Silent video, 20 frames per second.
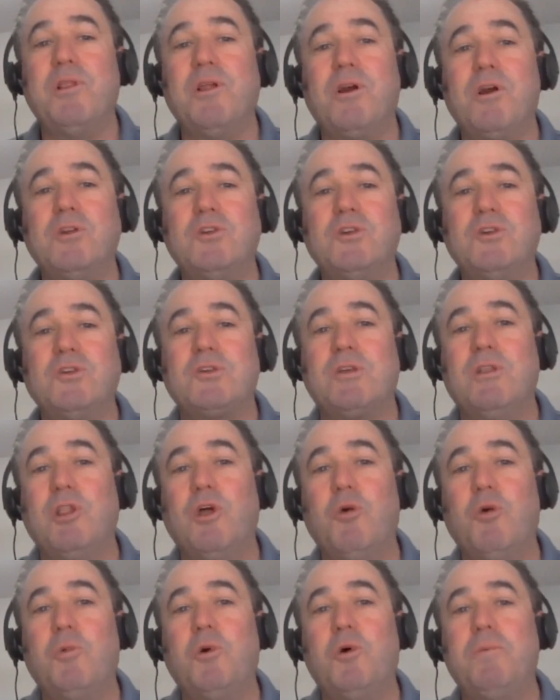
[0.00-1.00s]
the largest
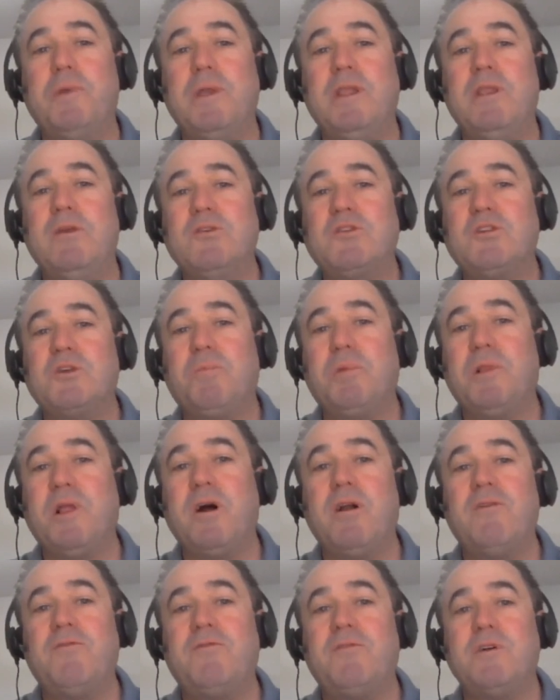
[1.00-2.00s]
global PDU
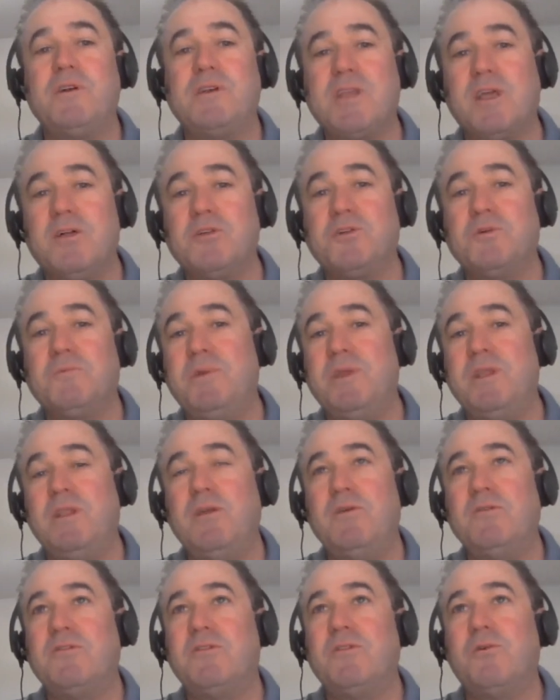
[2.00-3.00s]
supplier for intelligent
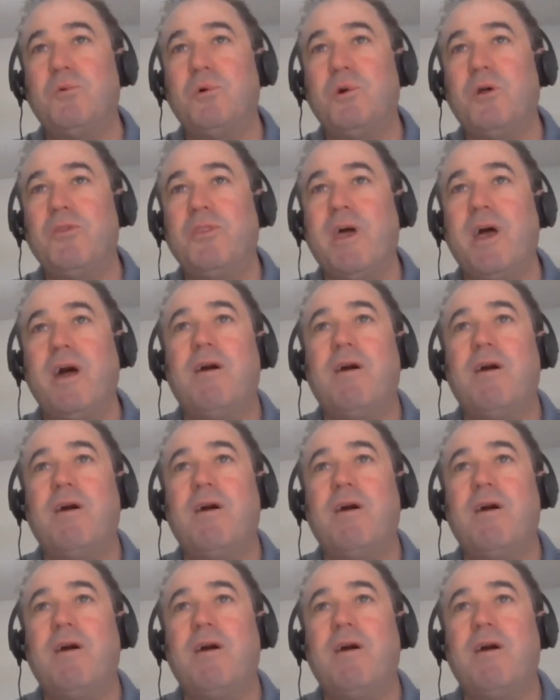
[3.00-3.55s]
PDUs in the world now.